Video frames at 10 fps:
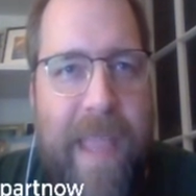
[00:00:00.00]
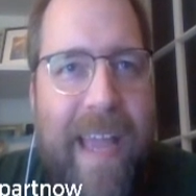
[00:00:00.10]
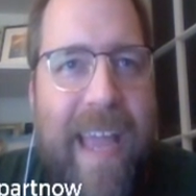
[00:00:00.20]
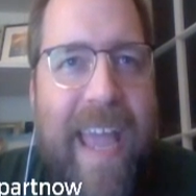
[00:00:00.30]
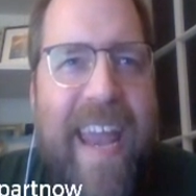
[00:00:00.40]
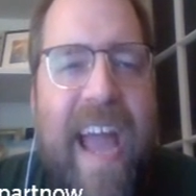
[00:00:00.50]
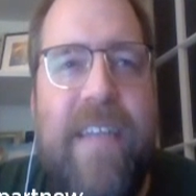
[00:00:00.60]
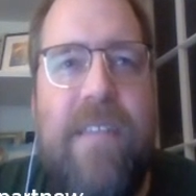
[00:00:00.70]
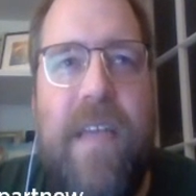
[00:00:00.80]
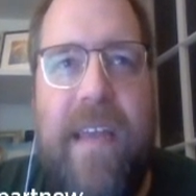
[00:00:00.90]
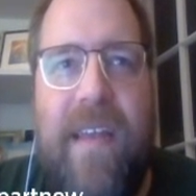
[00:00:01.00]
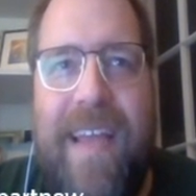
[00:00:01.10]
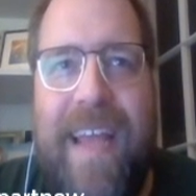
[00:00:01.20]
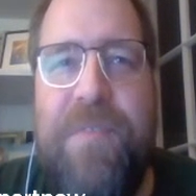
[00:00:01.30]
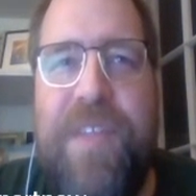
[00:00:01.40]
And
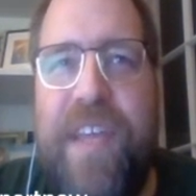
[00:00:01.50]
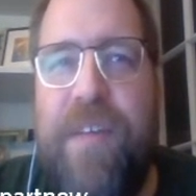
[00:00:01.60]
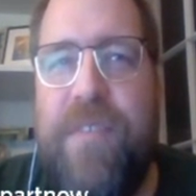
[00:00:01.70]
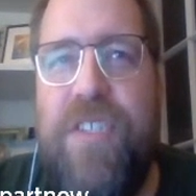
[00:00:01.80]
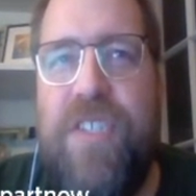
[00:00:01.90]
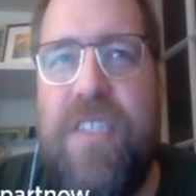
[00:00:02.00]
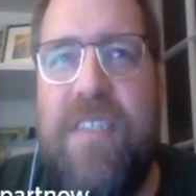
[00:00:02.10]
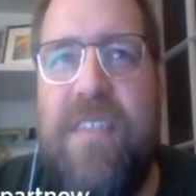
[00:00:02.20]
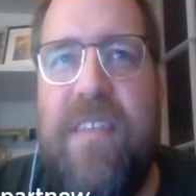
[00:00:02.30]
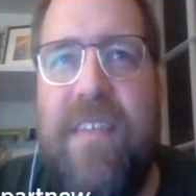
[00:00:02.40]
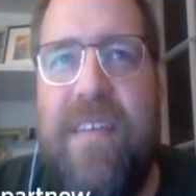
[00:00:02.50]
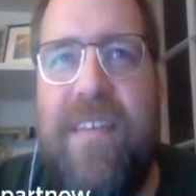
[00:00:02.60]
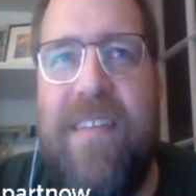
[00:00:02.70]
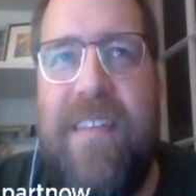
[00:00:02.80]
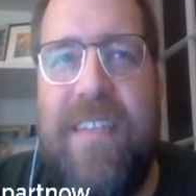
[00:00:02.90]
I don't think it was just
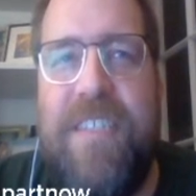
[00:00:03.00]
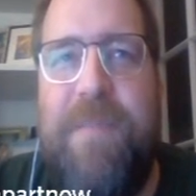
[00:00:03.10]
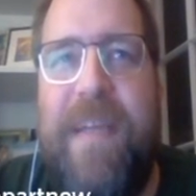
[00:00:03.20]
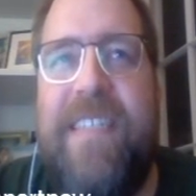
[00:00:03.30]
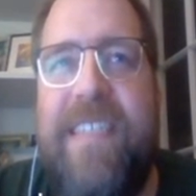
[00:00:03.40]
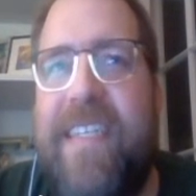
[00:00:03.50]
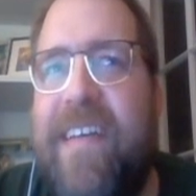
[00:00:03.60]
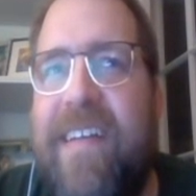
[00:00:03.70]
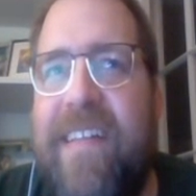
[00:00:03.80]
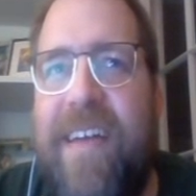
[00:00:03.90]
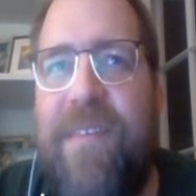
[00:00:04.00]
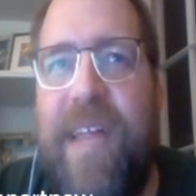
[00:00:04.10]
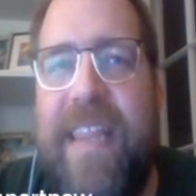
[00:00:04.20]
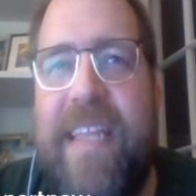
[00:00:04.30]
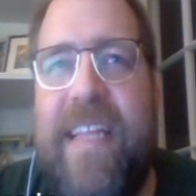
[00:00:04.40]
the spacing that
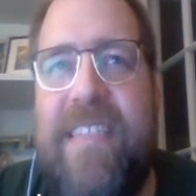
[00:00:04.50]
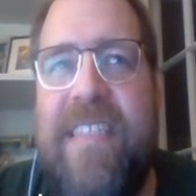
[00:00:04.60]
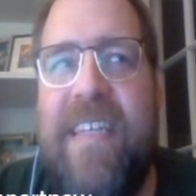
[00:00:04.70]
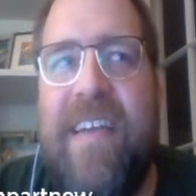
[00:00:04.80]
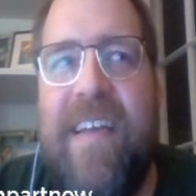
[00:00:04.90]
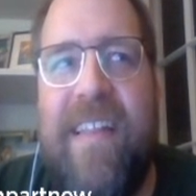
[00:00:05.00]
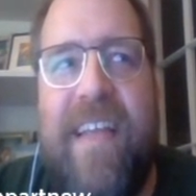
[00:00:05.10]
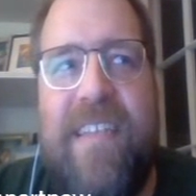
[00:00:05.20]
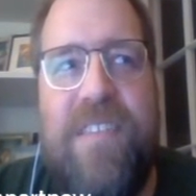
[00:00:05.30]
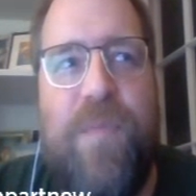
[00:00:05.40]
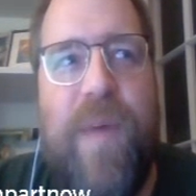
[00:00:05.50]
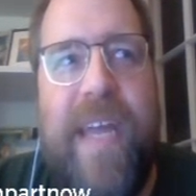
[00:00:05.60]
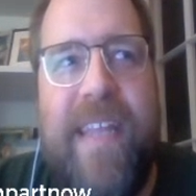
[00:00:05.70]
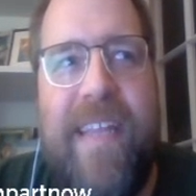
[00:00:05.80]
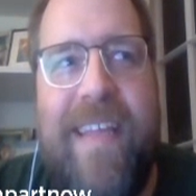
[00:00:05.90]
I think that's the
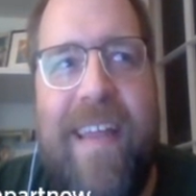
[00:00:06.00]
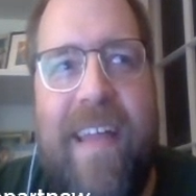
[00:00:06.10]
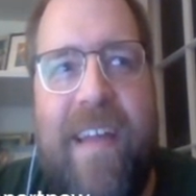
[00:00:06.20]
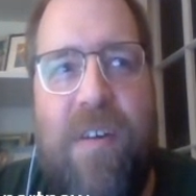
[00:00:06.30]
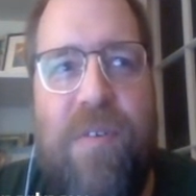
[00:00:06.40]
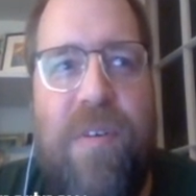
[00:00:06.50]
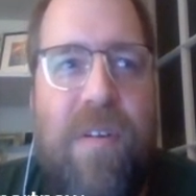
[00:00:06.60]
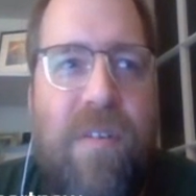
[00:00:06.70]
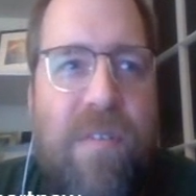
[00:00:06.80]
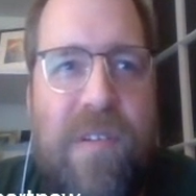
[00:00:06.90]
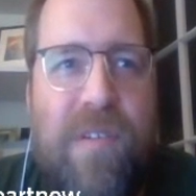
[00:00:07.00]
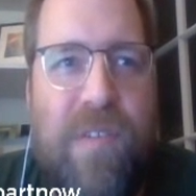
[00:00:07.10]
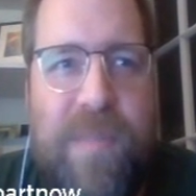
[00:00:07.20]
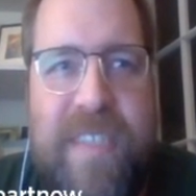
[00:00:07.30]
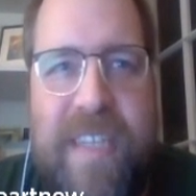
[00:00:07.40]
way that like
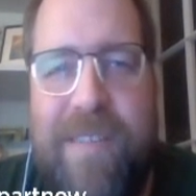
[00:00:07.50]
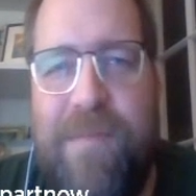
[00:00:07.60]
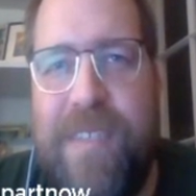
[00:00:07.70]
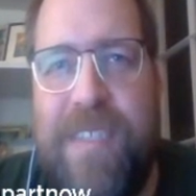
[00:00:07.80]
Oklahoma State was